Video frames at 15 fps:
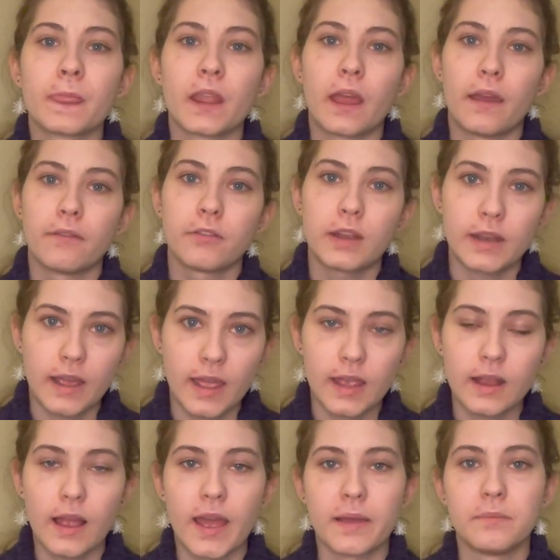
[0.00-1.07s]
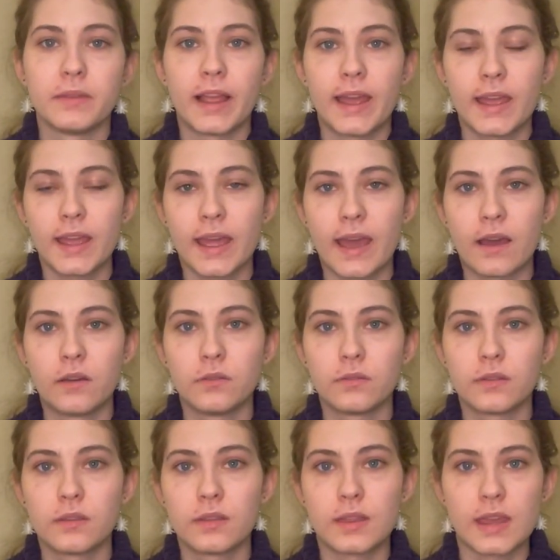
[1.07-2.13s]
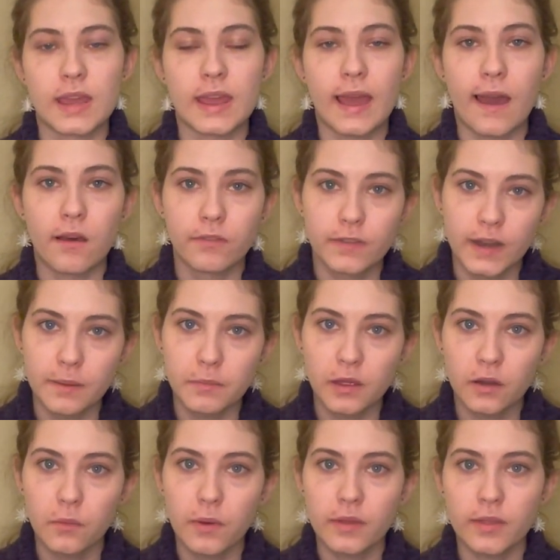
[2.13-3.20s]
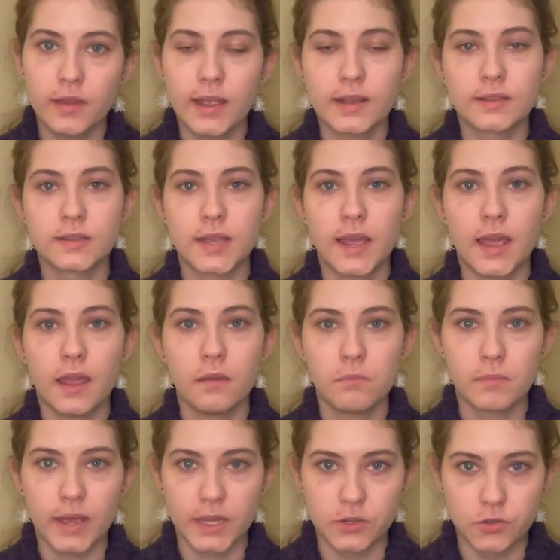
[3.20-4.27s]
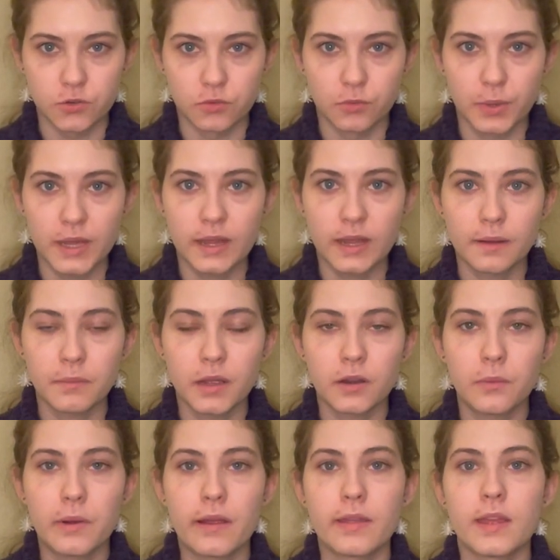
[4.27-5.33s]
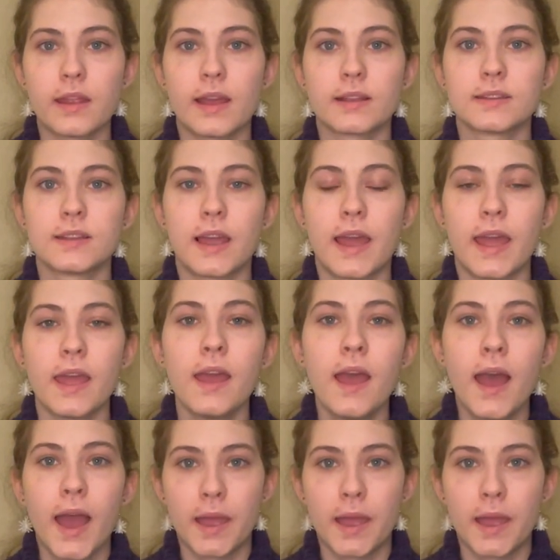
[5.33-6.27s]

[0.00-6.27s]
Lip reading: every night I'm laying out the outfit I'm going to wear the next day, my jewelry that going to wear the next day.